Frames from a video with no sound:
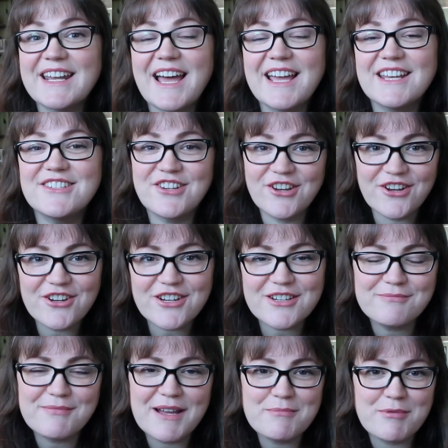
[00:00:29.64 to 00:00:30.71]
I took
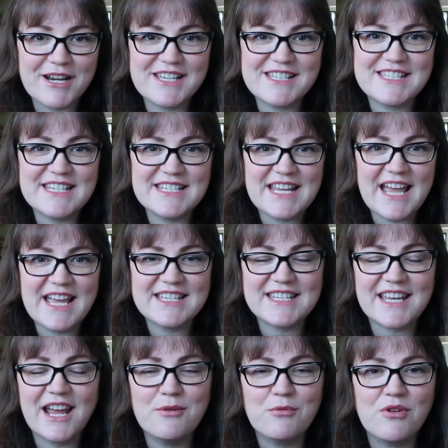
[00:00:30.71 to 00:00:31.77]
my pregnancy
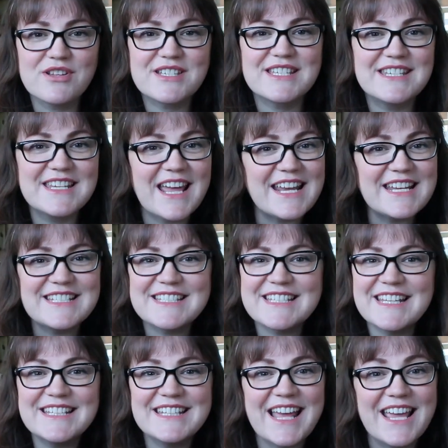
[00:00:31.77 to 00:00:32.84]
test, I was
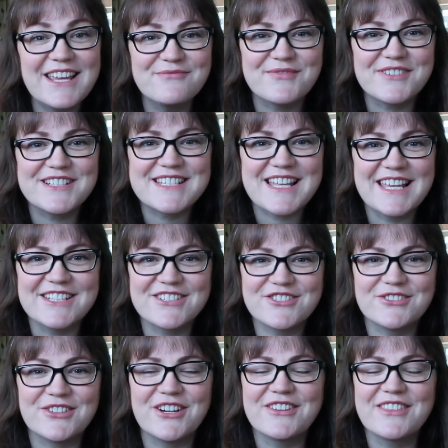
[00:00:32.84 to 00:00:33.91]
99%
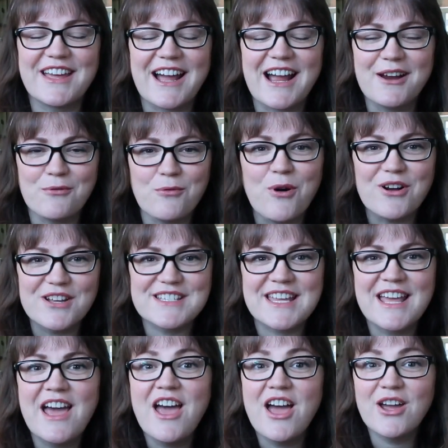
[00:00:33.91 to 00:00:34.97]
sure that I was
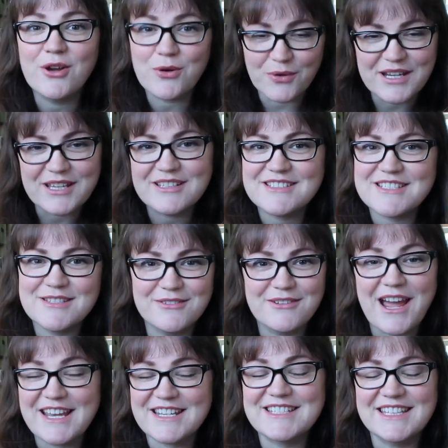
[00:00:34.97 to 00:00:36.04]
going to
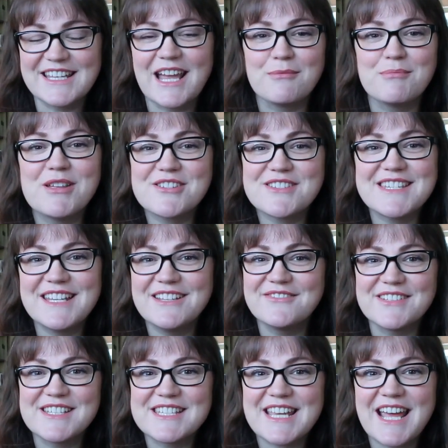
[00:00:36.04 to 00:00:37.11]
actually get positive
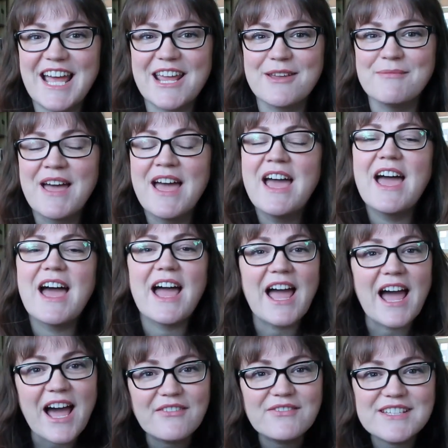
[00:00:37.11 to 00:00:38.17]
this time. I
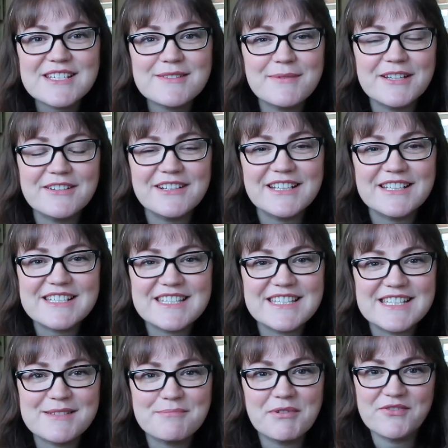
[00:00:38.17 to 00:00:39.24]
have experienced
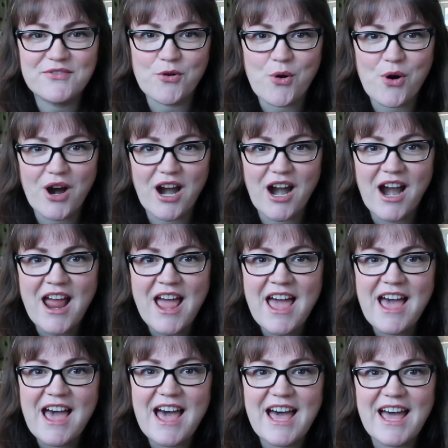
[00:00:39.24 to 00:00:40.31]
this before,
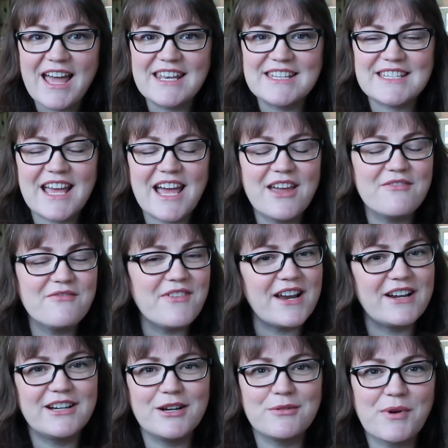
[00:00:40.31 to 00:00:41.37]
and I am
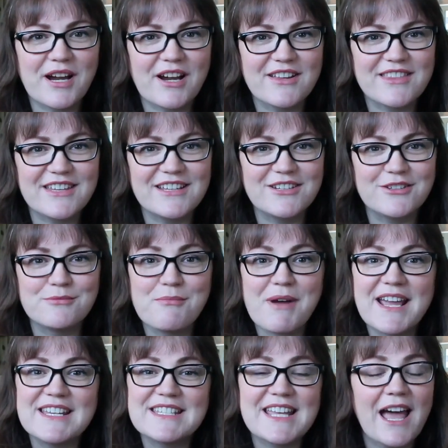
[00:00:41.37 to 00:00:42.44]
very aware that your
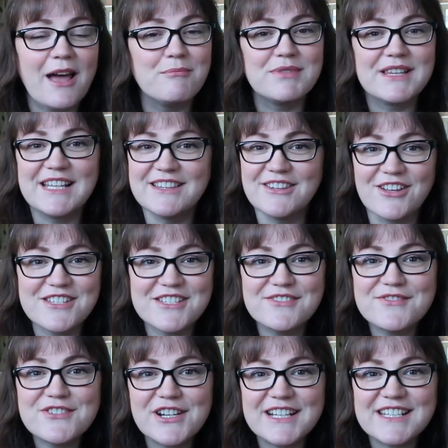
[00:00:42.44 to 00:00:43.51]
mind can play lots
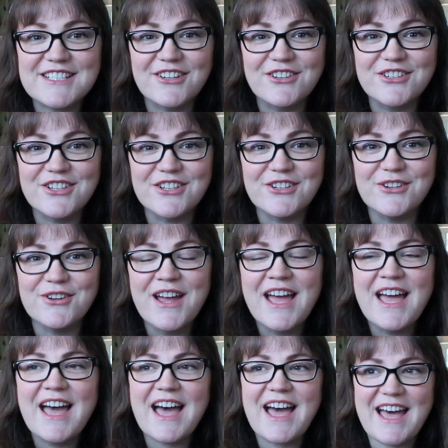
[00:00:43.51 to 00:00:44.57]
of tricks on you.
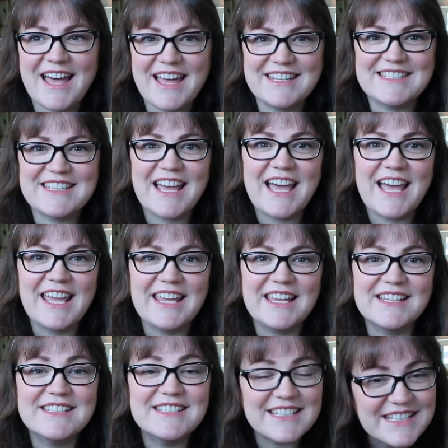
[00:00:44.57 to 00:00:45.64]
And I
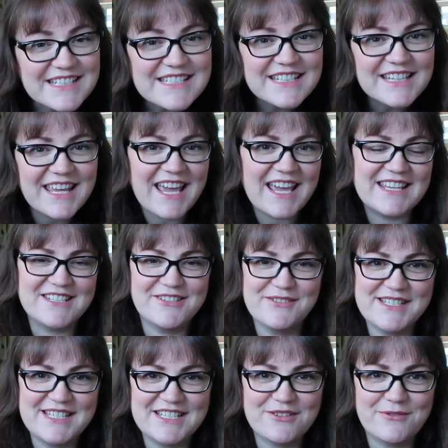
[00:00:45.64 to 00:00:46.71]
did get into a
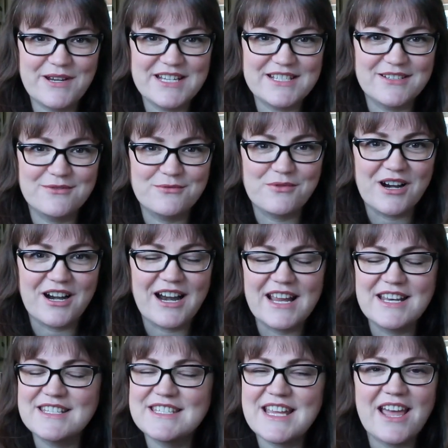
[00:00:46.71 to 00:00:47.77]
situation where
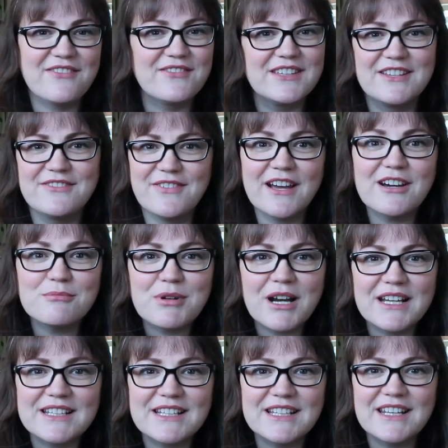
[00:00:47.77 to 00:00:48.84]
I definitely felt
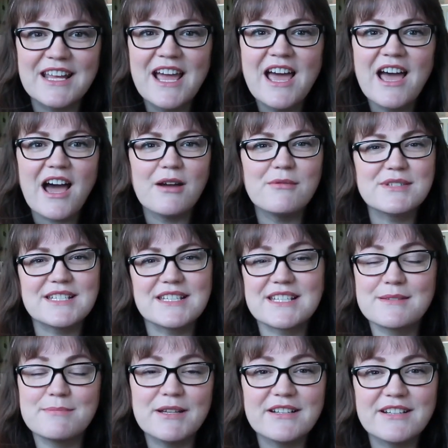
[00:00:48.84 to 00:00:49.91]
pregnant. I was
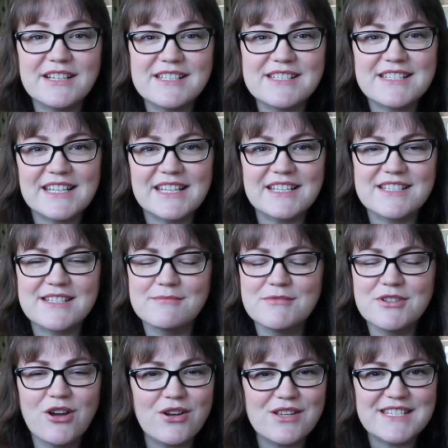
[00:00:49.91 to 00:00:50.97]
experiencing
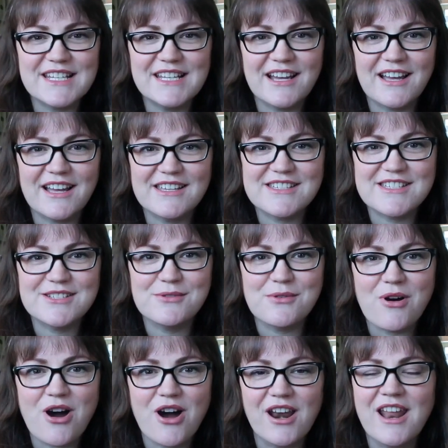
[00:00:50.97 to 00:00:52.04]
some nausea and so
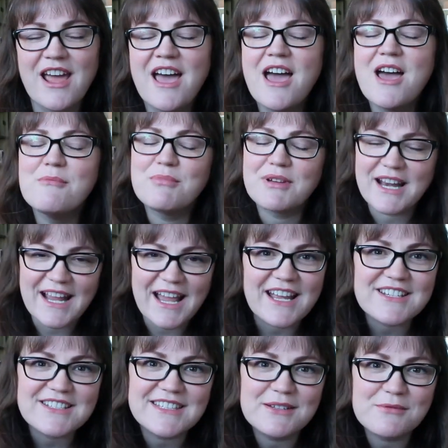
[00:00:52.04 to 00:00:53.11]
on, but I
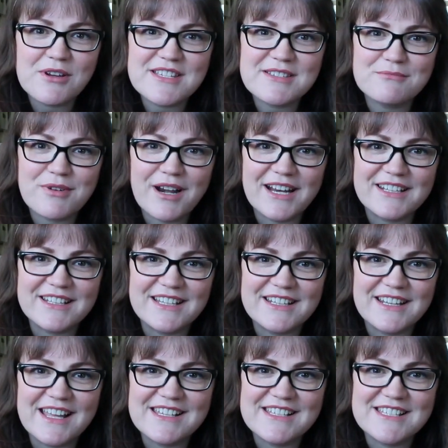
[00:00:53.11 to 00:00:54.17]
actually wasn't
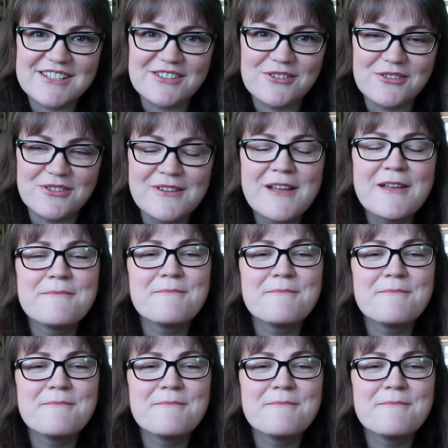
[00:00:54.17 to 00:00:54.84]
pregnant, and so